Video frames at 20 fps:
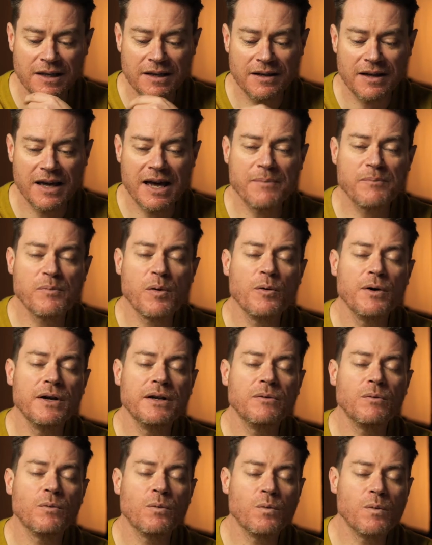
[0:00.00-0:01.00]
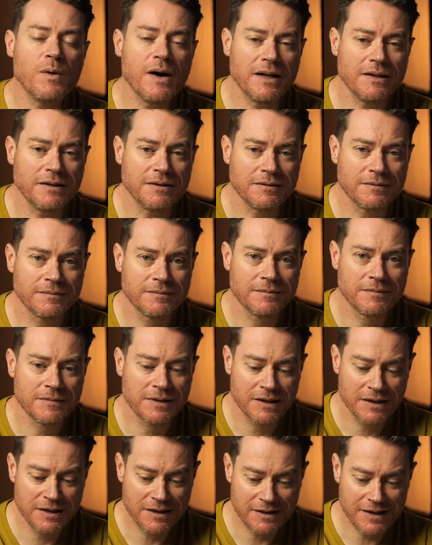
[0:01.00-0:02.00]
At point one,
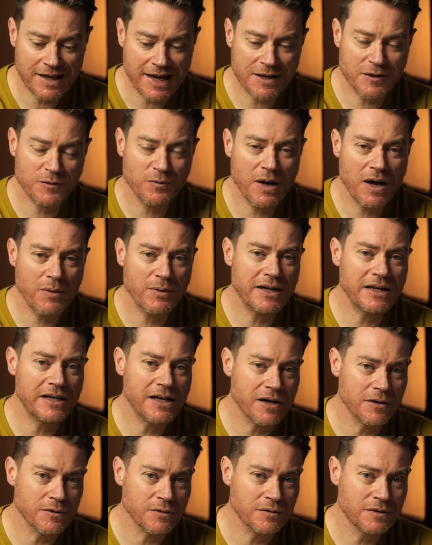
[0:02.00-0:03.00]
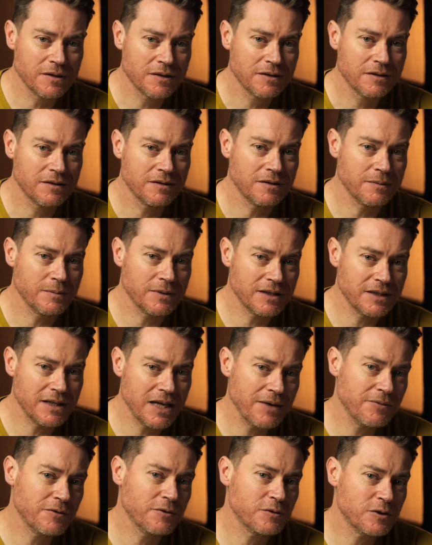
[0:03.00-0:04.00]
that's where we load the
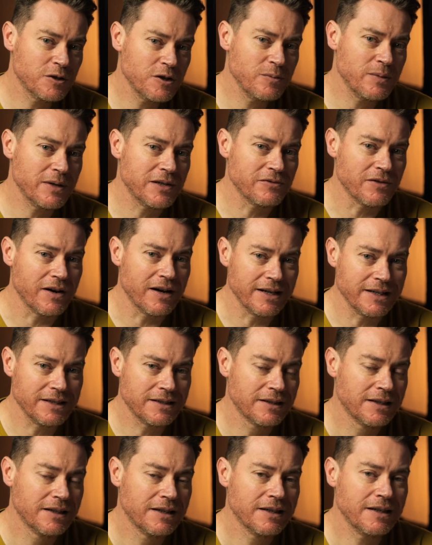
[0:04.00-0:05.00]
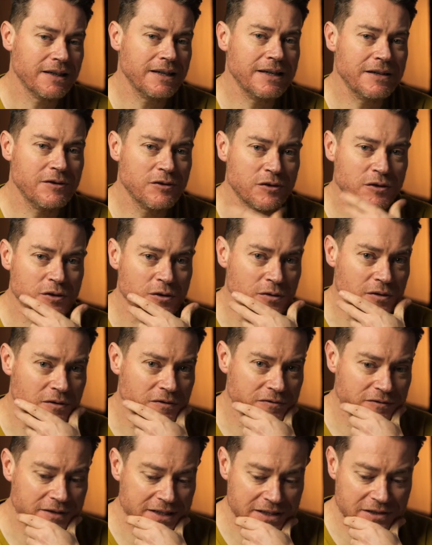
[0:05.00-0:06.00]
material to be dried into the
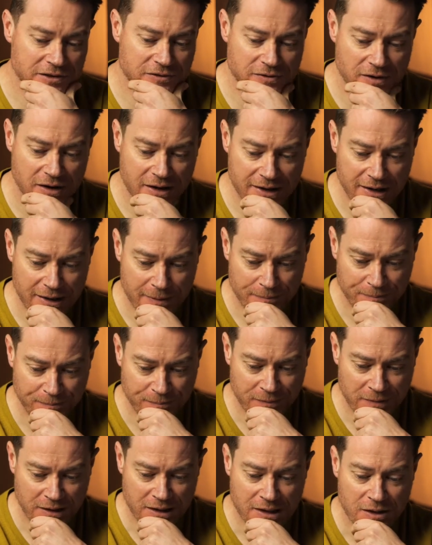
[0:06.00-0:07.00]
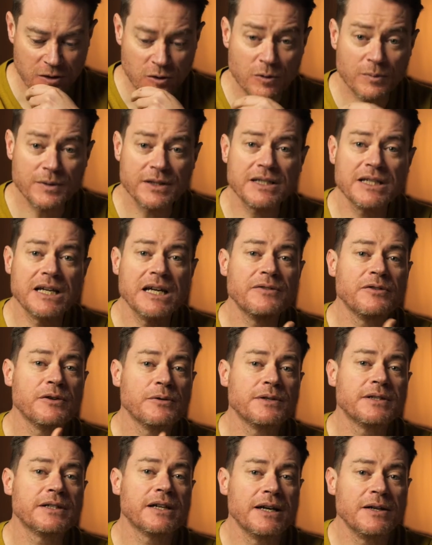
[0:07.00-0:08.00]
freeze dryer. Your material
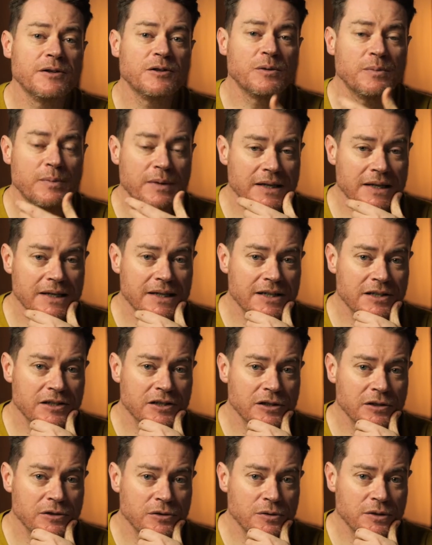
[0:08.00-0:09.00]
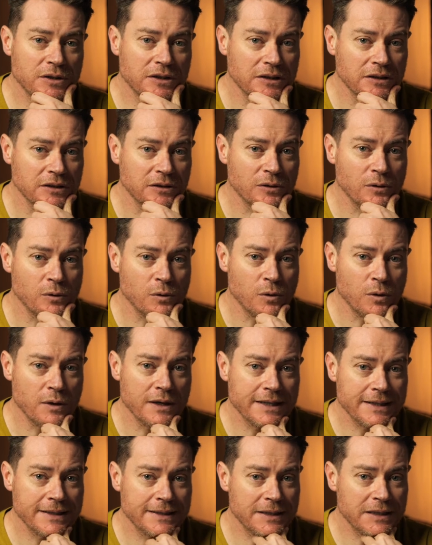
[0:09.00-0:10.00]
is going to be a solution or
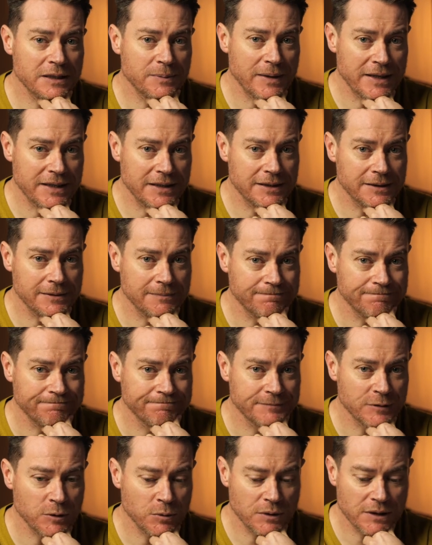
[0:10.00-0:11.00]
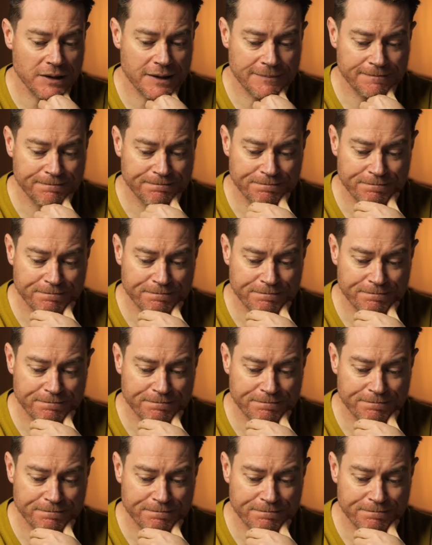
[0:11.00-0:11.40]
a suspension, okay?